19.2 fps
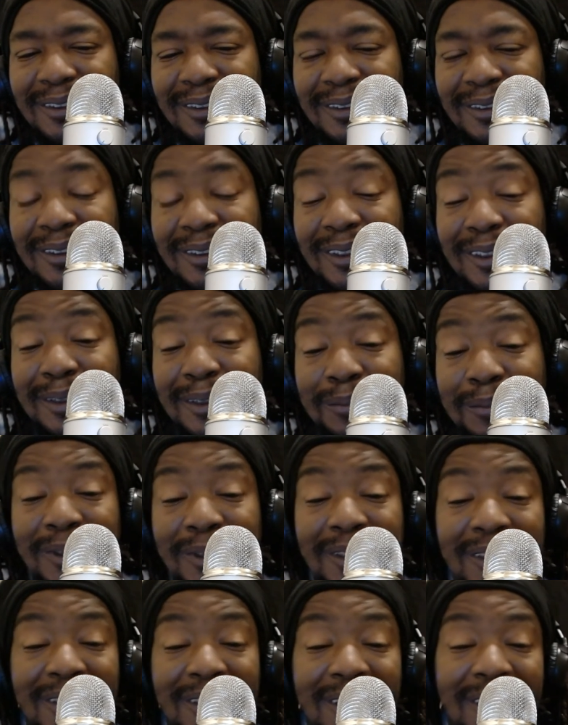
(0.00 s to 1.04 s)
Yeah,
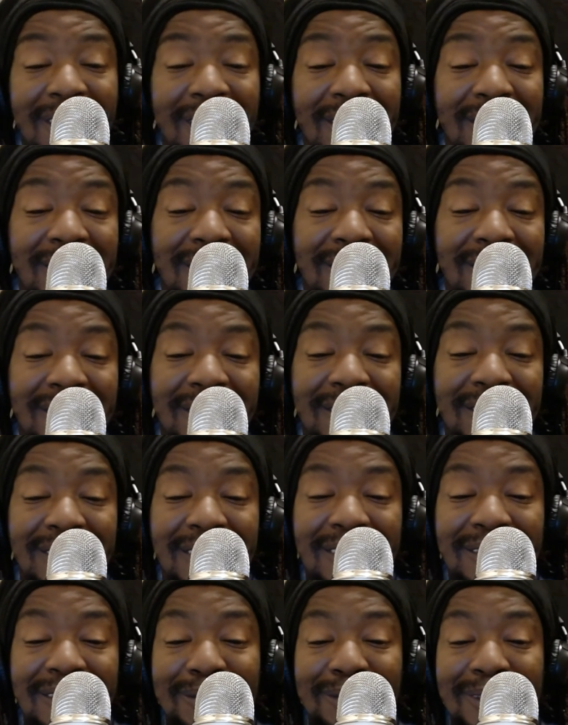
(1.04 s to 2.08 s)
bro. All right,
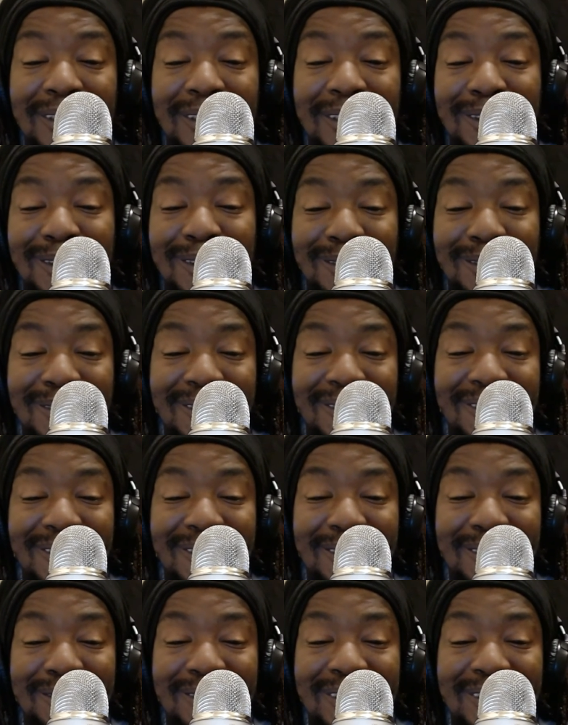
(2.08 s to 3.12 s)
that's what they do.
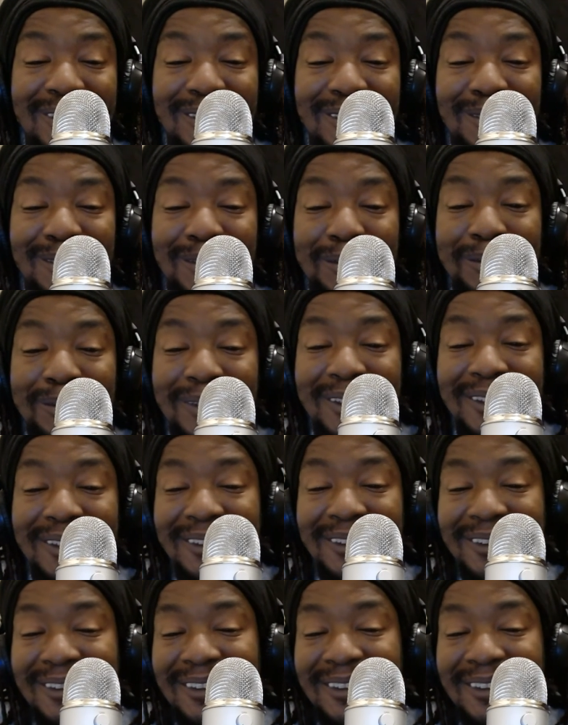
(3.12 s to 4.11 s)
That's what they do up there.